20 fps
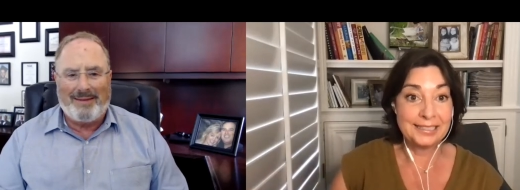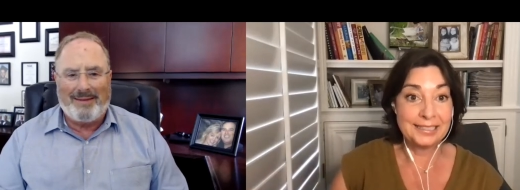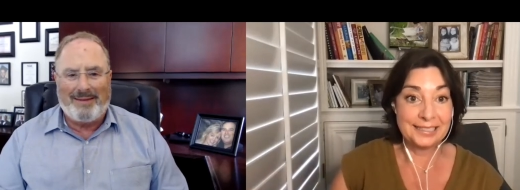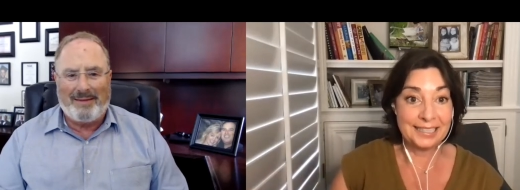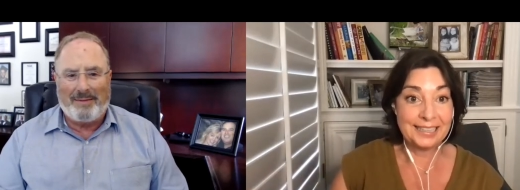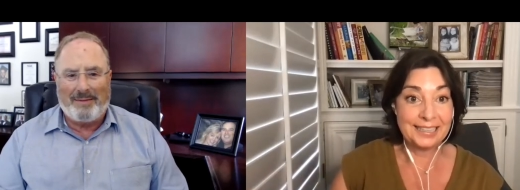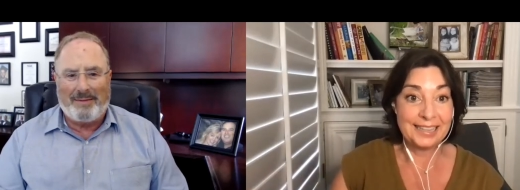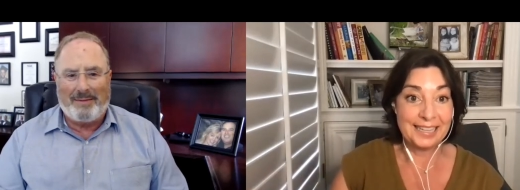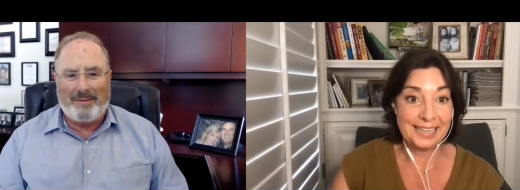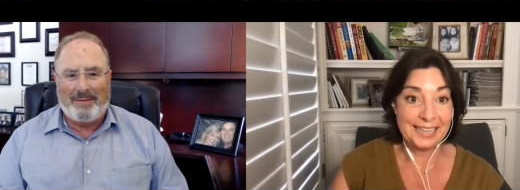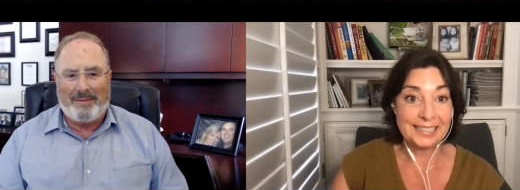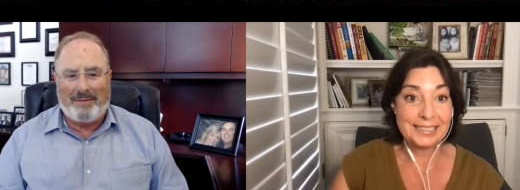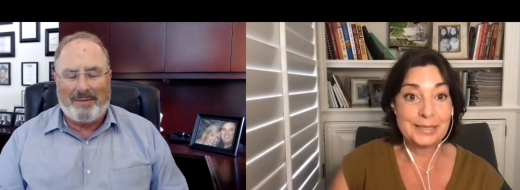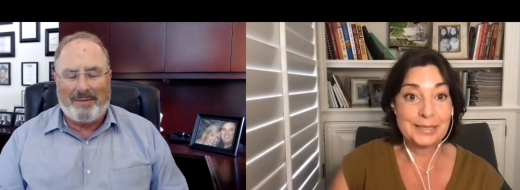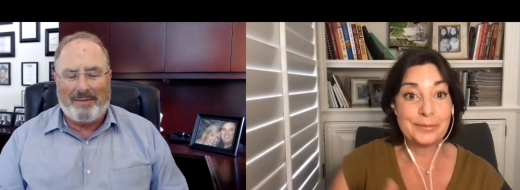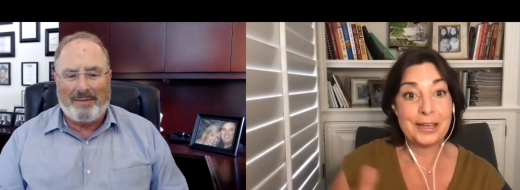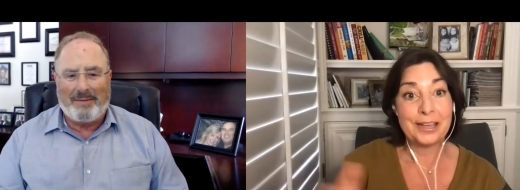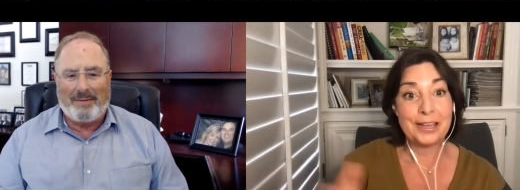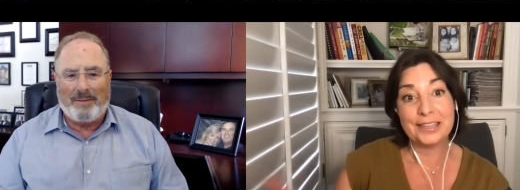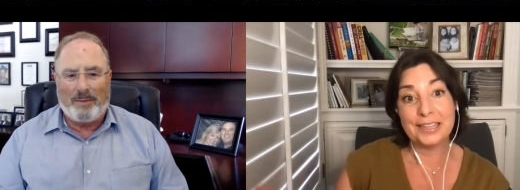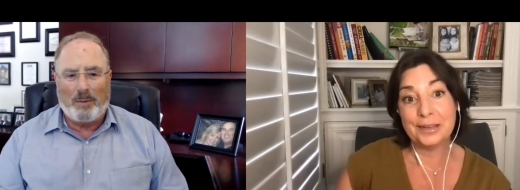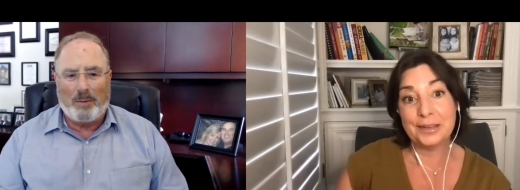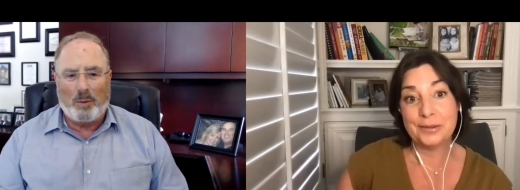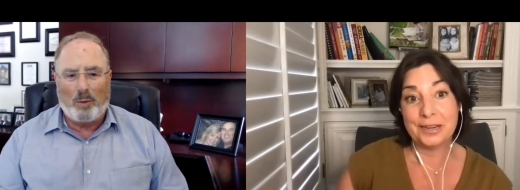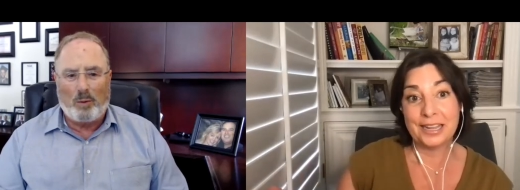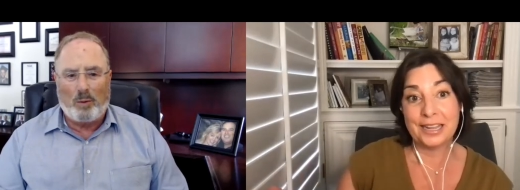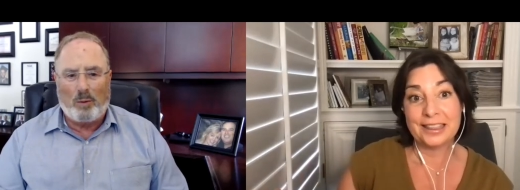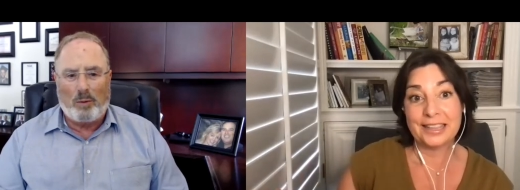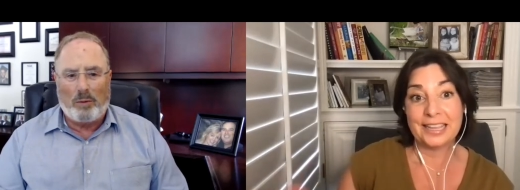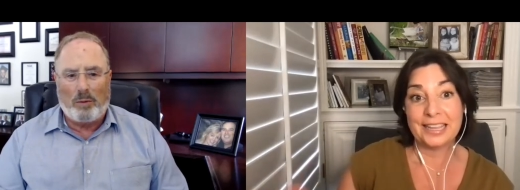Speaker 1: see things about them and
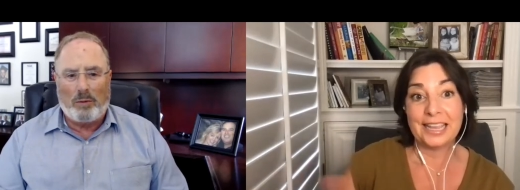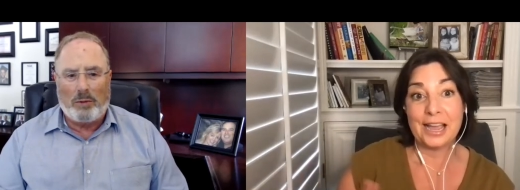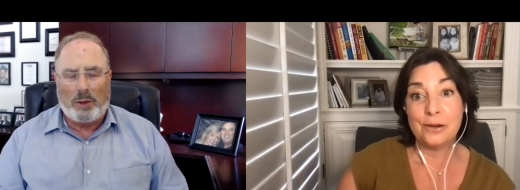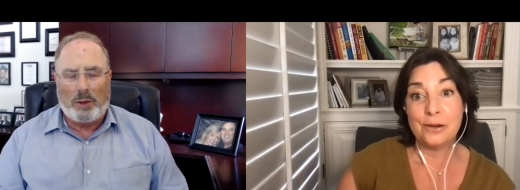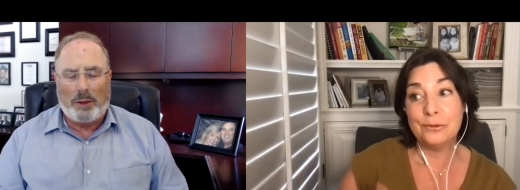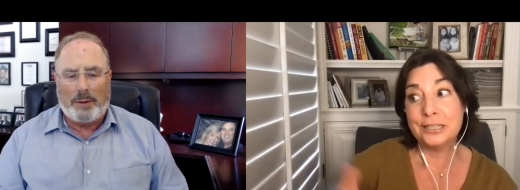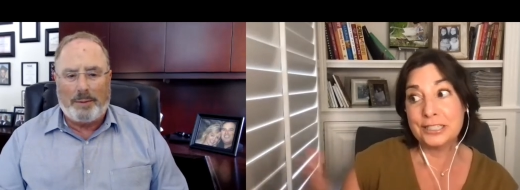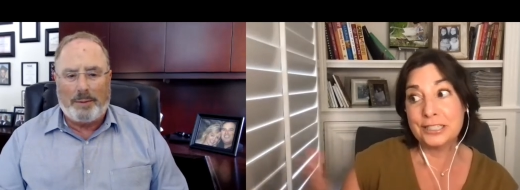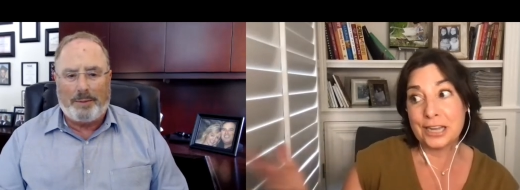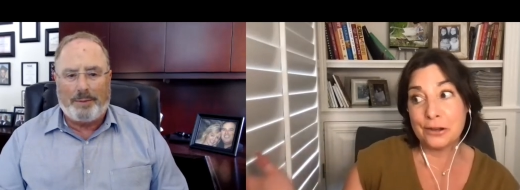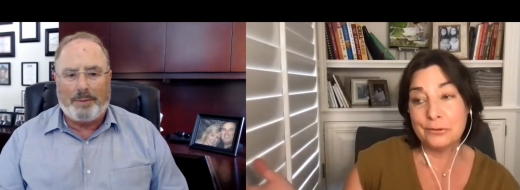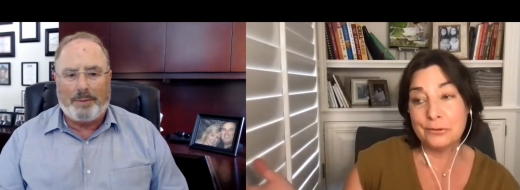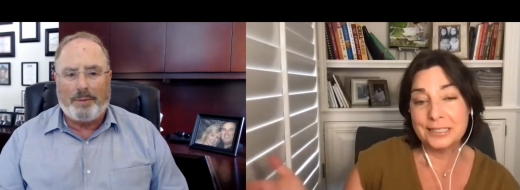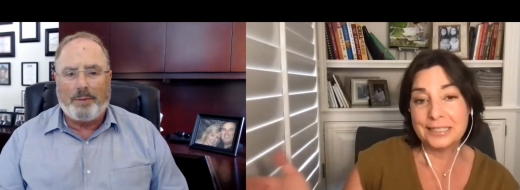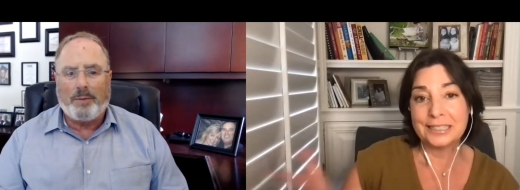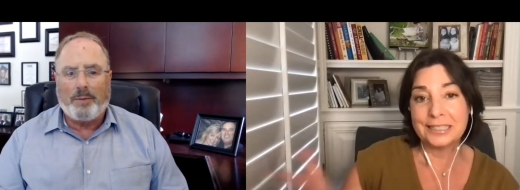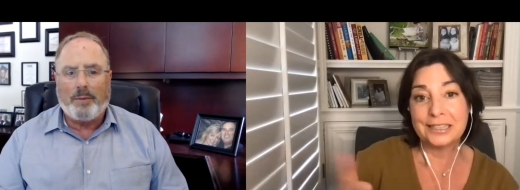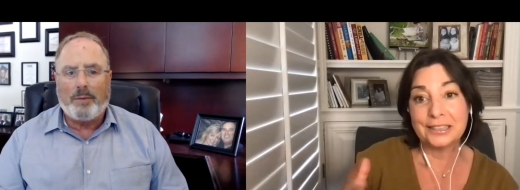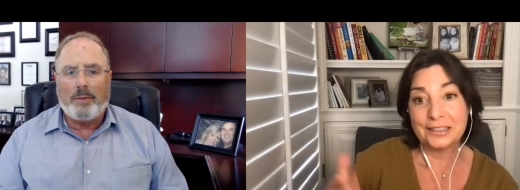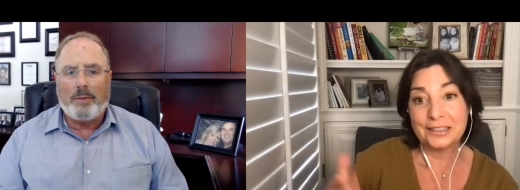I think I wish I was